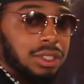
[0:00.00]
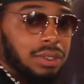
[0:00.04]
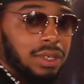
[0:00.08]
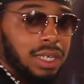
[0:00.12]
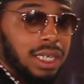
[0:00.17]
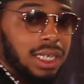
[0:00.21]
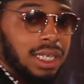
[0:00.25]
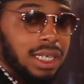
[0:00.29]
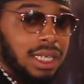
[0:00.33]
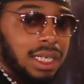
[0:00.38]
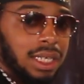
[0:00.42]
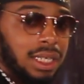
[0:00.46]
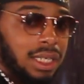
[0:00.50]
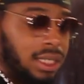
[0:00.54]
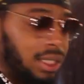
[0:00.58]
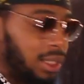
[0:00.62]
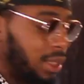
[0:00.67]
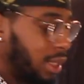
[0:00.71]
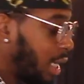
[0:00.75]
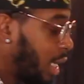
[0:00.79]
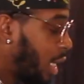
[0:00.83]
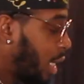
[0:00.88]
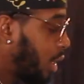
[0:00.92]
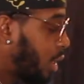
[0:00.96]
credit
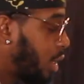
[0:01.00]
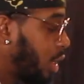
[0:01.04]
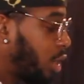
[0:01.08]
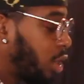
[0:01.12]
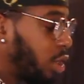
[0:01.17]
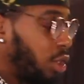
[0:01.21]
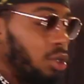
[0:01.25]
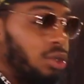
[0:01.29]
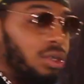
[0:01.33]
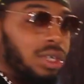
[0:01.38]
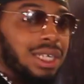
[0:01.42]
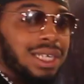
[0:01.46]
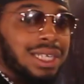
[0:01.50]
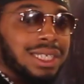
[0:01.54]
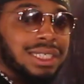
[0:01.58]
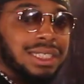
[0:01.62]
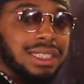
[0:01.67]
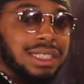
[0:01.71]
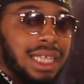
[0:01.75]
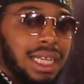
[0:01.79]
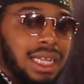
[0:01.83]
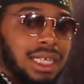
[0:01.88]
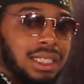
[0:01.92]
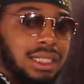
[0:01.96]
is the
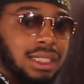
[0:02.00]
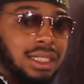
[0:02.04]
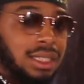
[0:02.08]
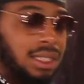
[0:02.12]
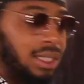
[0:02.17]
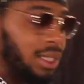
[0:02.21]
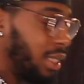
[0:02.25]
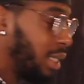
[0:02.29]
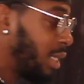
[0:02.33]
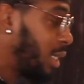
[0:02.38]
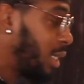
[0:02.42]
utilization